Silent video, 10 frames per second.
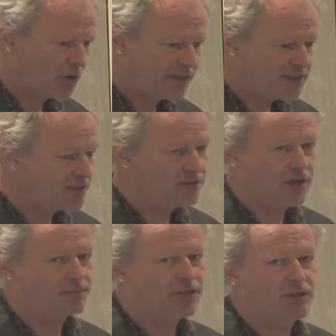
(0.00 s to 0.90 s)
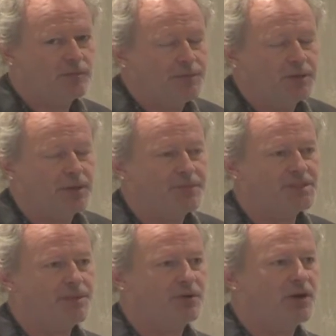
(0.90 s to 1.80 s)
I normally put up the
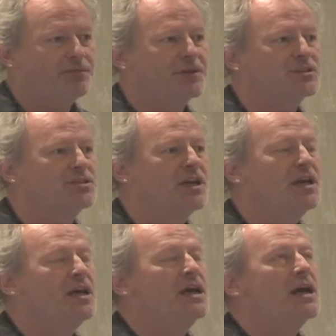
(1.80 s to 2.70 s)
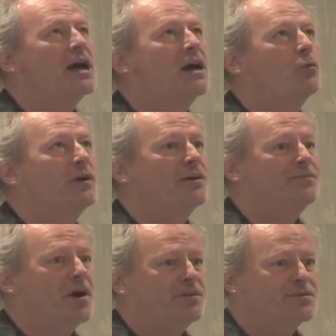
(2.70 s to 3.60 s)
demographics. We have
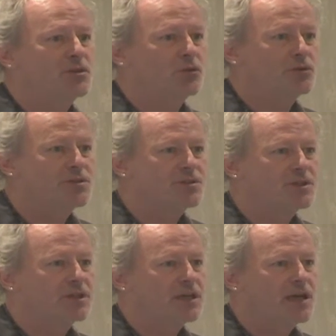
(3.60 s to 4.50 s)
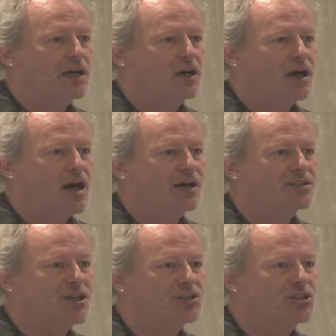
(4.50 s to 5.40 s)
5 schools:
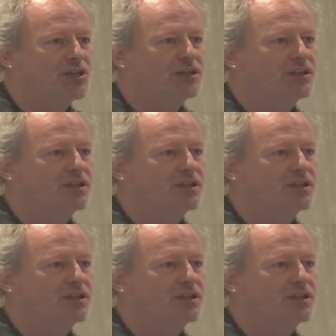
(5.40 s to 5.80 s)
architecture,